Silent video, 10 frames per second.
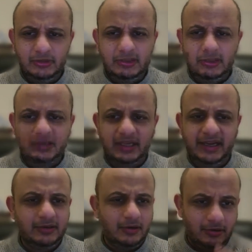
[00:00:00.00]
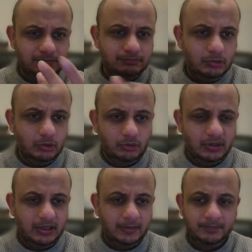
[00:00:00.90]
online or go
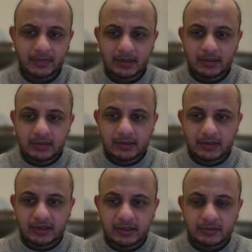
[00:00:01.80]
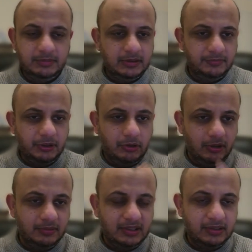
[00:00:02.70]
to a, a uh, uh, what do you
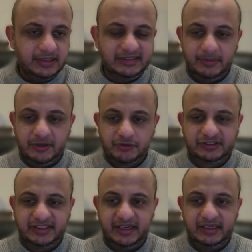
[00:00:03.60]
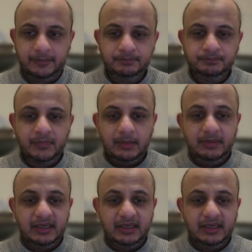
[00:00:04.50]
call uh, examination site but